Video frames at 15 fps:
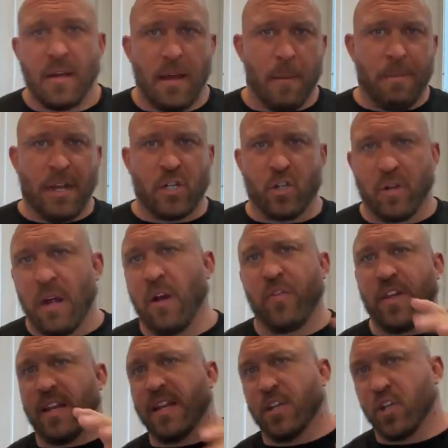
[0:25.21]
I picture
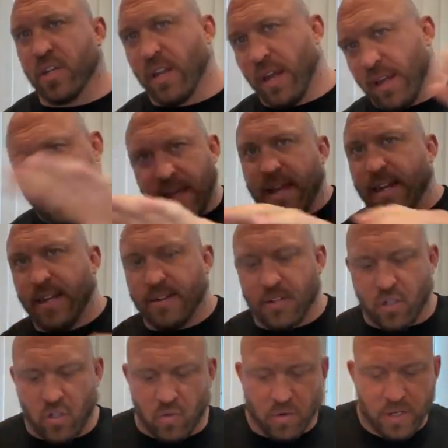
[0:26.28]
Healthy Edition like hitting
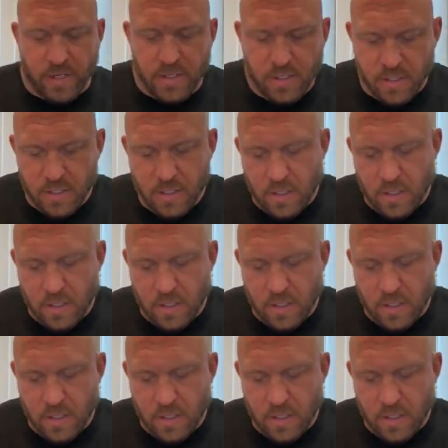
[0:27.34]
the screen.